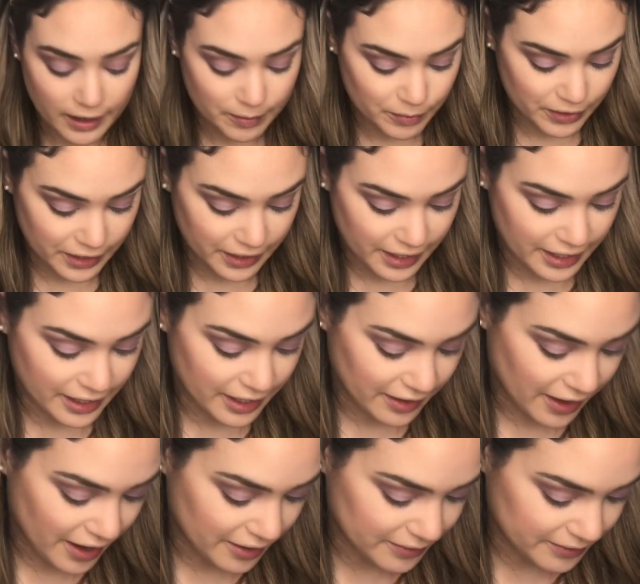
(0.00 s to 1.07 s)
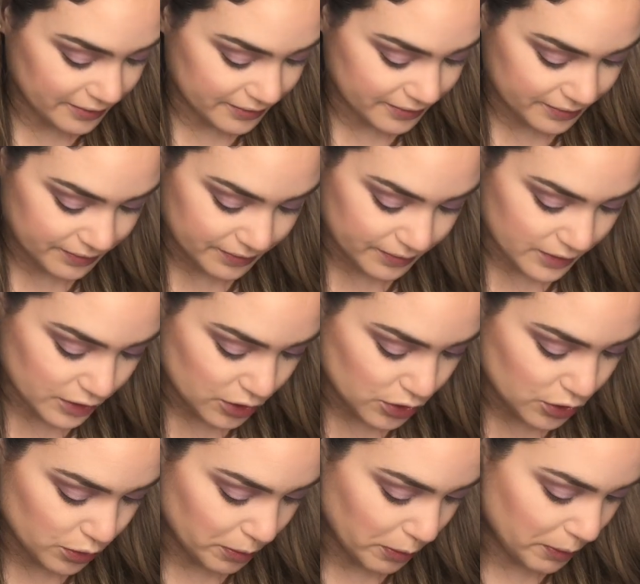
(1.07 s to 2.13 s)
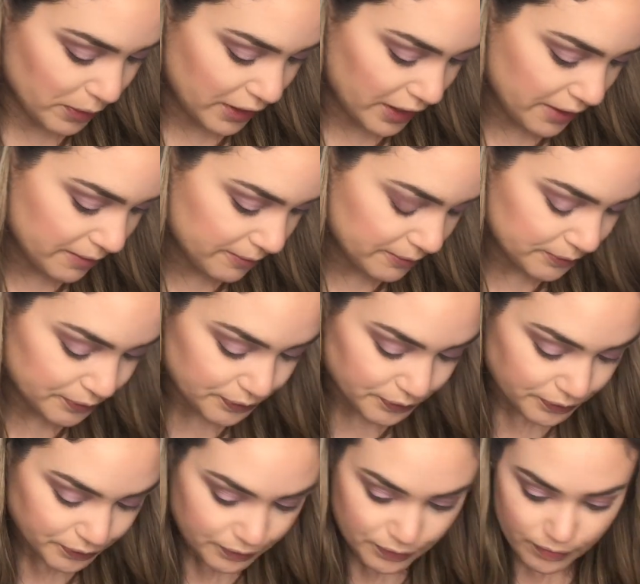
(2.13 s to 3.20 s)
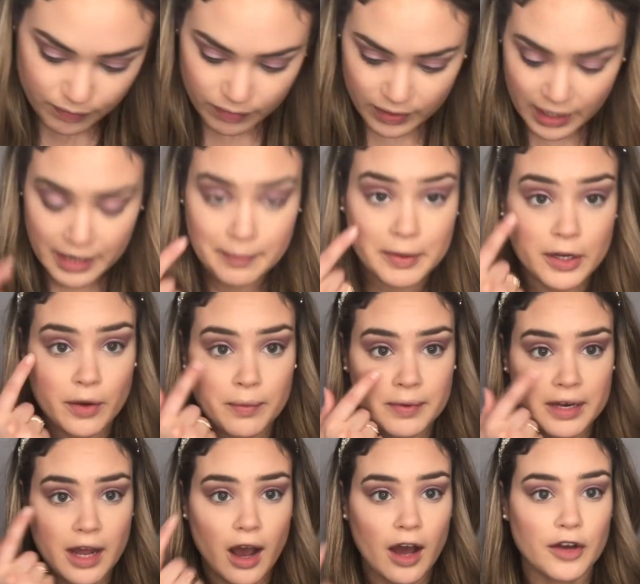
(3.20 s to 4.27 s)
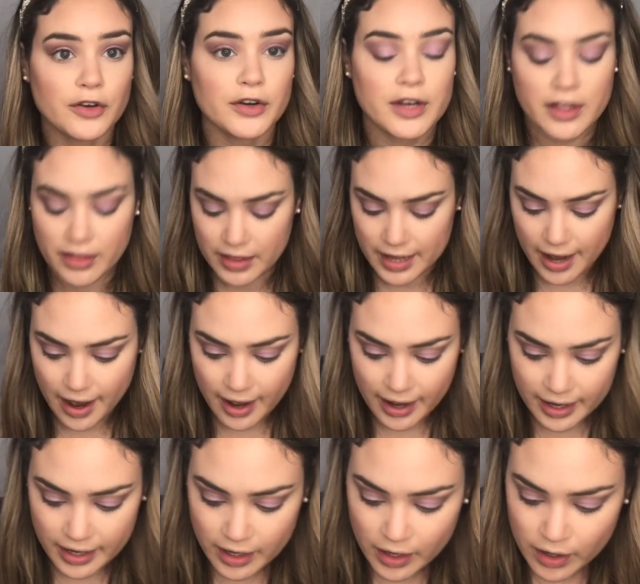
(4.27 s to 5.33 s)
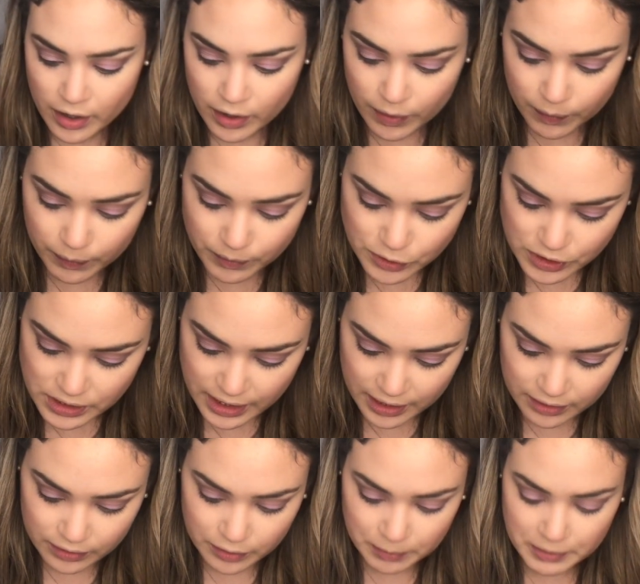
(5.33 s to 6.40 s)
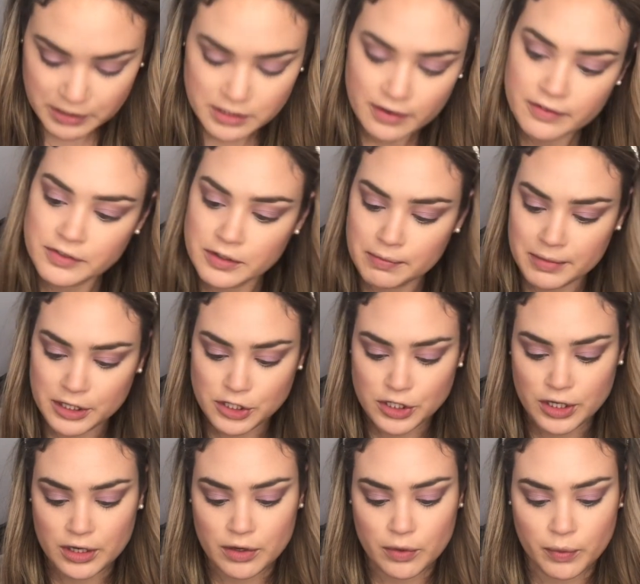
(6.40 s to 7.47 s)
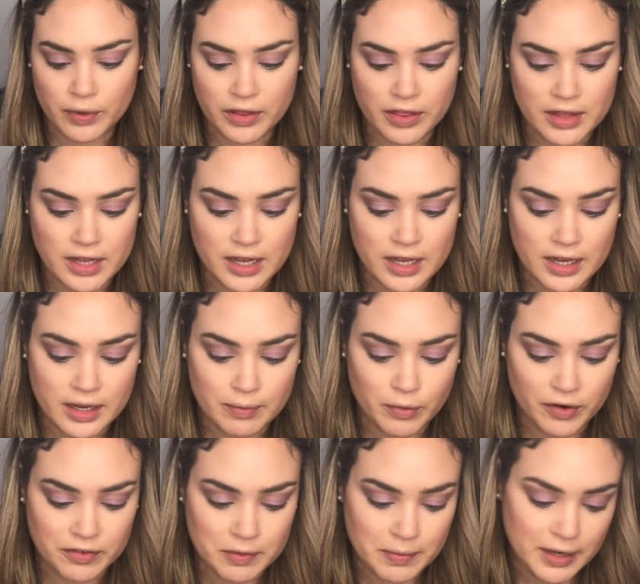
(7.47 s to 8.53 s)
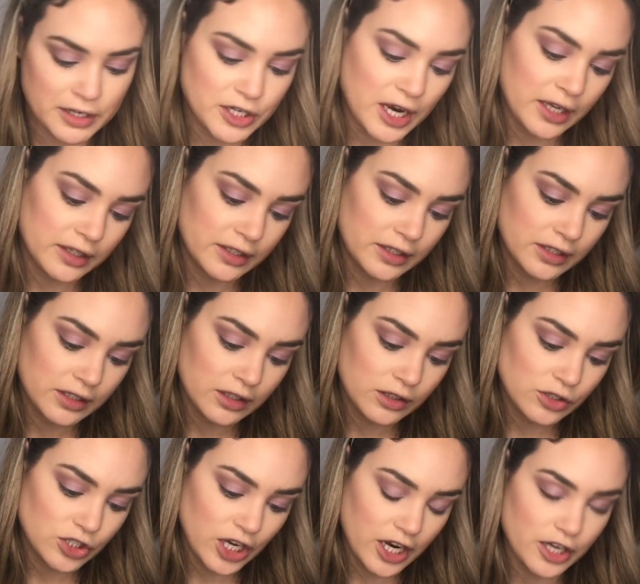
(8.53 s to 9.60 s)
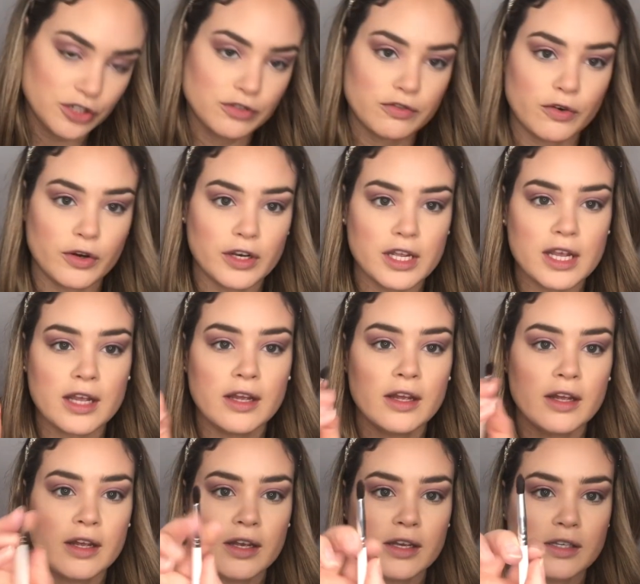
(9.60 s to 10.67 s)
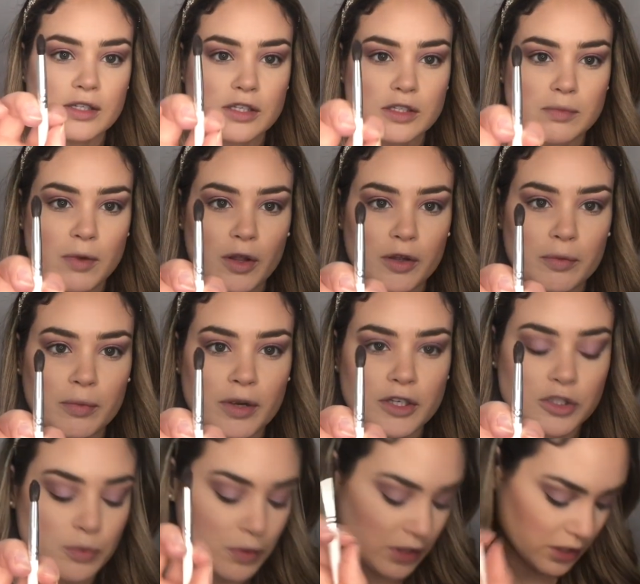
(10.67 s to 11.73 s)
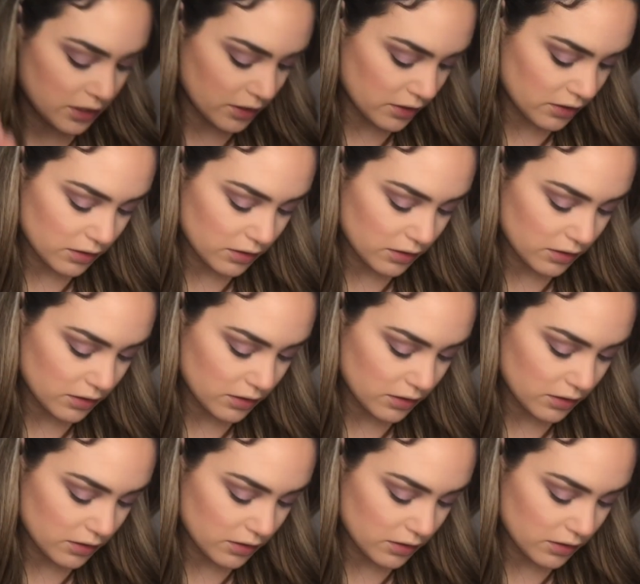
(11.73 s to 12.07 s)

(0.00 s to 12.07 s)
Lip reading: I'm really liking that. Super pretty. And I'm gonna go in underneath the eye, just add a little bit of dimension with the Morphe by Jaclyn Hill JH40. Smaller brush with a